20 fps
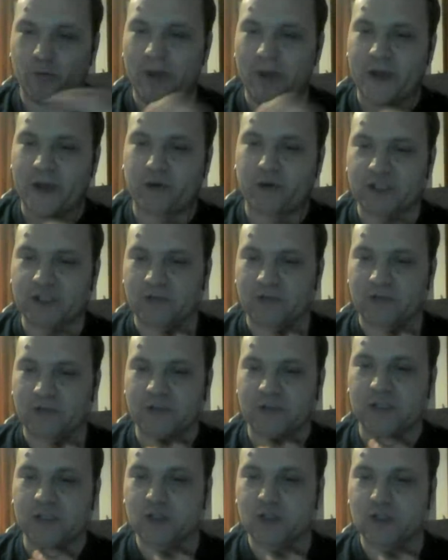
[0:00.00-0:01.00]

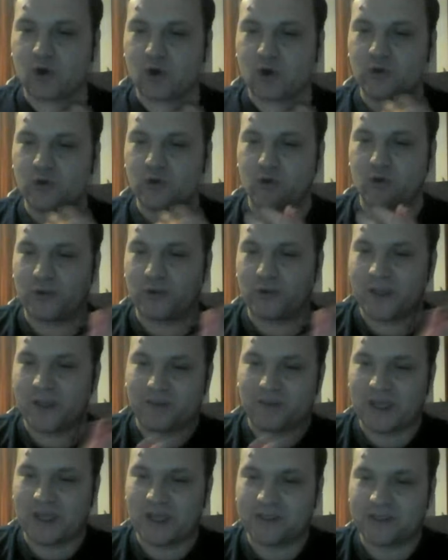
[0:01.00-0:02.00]
microservices on your
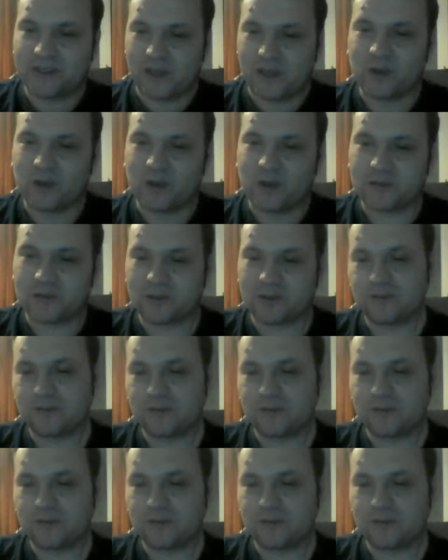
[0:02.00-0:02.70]
database tables.